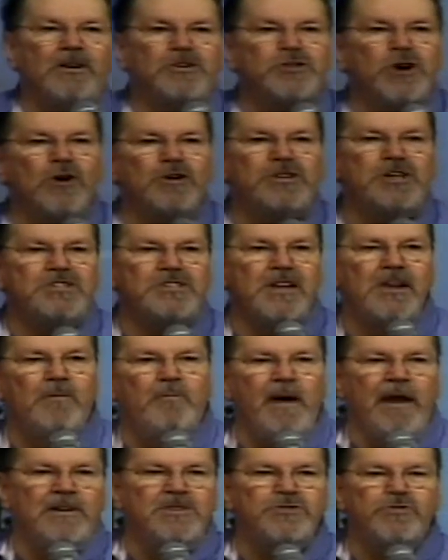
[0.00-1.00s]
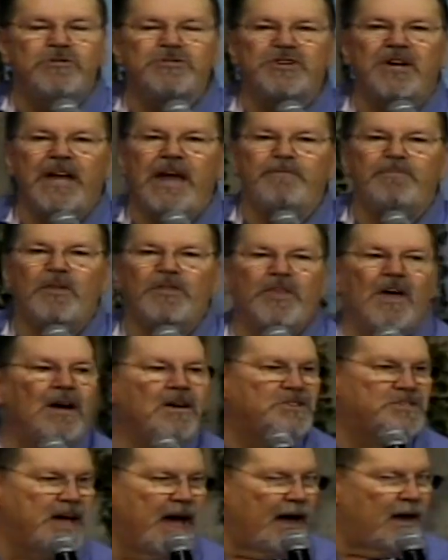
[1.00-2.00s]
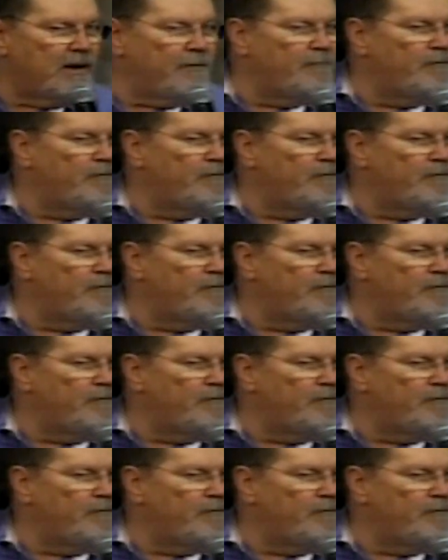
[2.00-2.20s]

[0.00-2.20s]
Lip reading: to churches and to ministries to keep the thugs out.